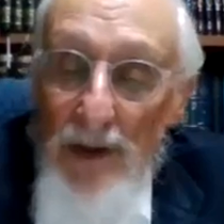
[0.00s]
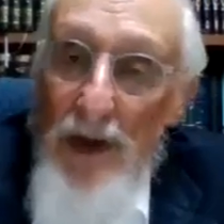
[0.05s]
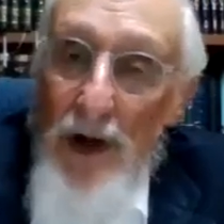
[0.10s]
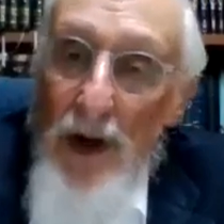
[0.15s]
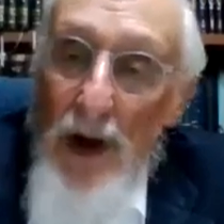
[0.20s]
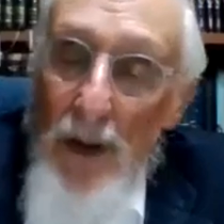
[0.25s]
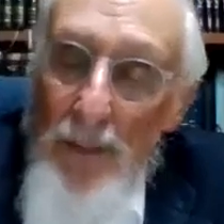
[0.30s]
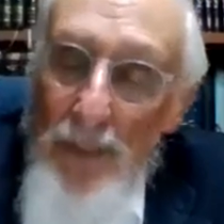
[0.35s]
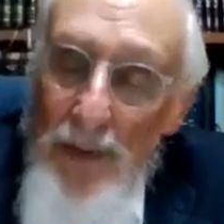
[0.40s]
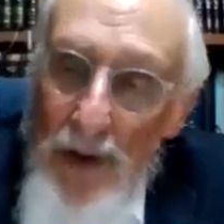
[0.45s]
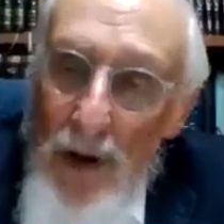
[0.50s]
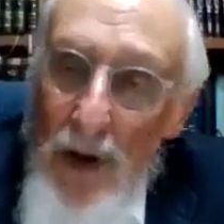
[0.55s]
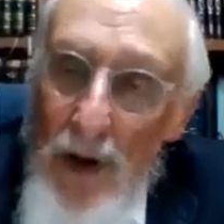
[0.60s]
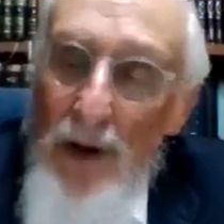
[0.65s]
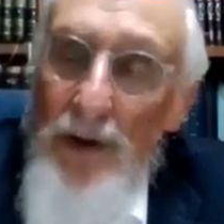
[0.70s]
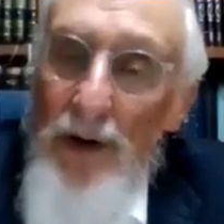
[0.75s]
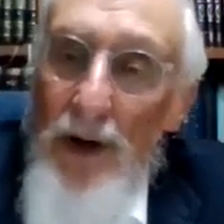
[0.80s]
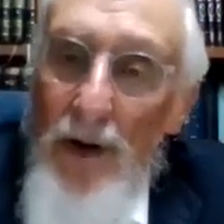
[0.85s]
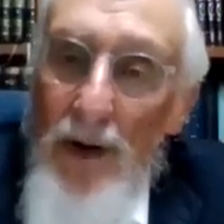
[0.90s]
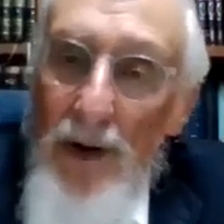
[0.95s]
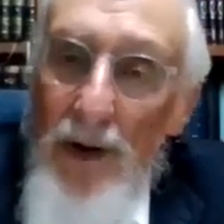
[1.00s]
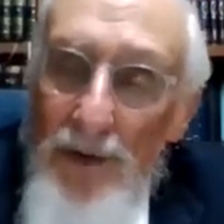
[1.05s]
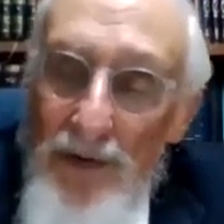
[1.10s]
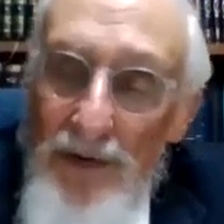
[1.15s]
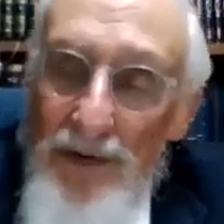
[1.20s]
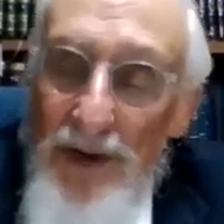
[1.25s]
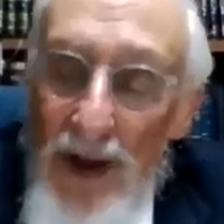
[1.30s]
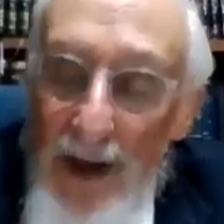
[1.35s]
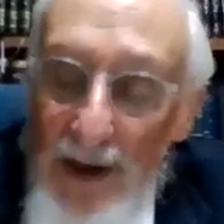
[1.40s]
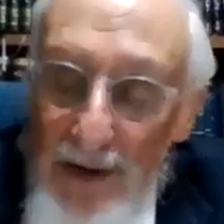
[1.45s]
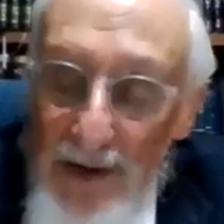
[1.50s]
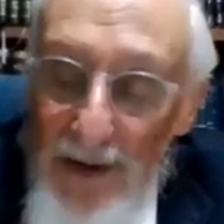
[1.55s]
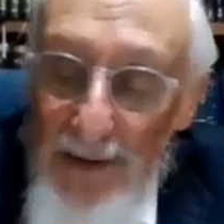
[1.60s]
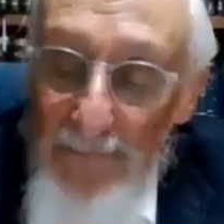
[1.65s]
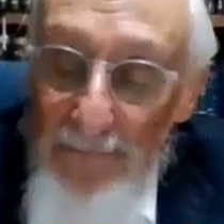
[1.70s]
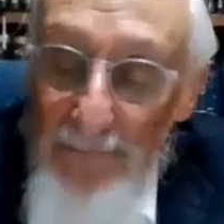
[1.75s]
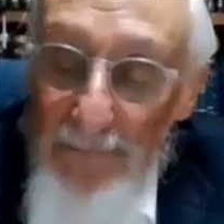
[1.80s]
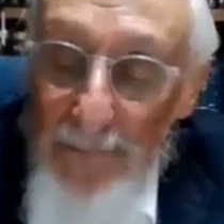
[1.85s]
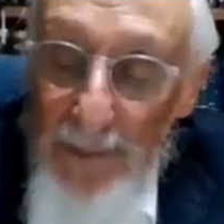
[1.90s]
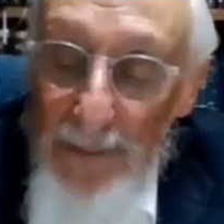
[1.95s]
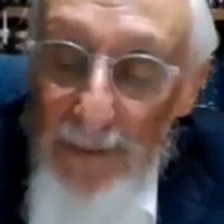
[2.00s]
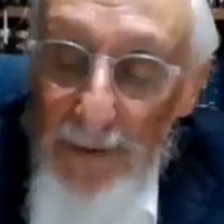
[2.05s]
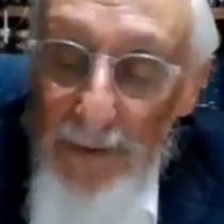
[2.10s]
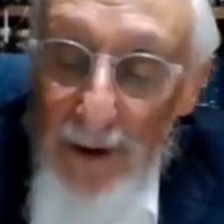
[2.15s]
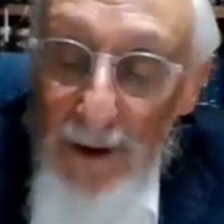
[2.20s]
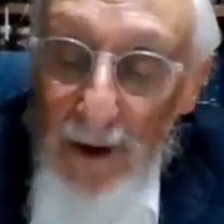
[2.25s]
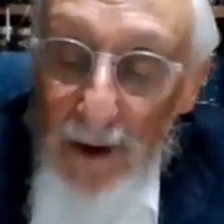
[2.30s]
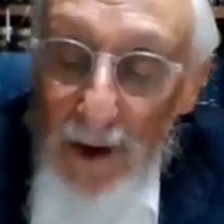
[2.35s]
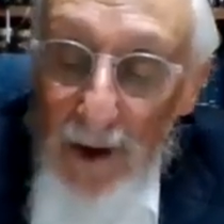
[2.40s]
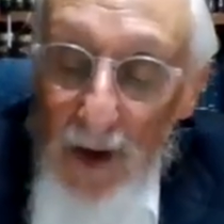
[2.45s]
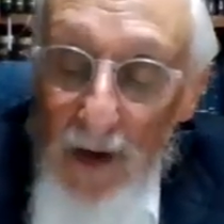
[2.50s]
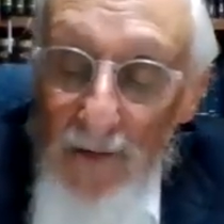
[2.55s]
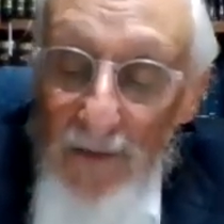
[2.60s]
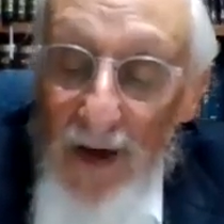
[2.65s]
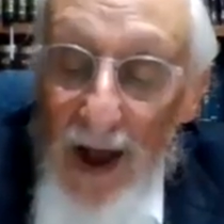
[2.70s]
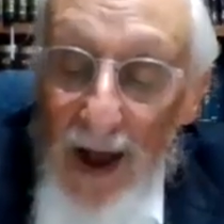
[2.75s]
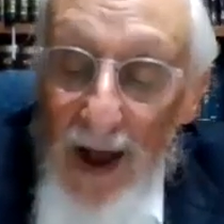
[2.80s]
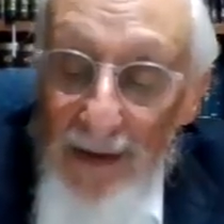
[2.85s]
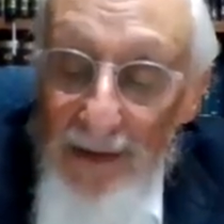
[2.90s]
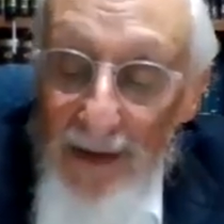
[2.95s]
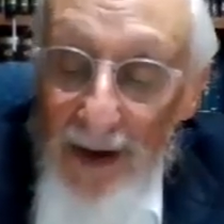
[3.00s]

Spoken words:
that are beyond our understanding. The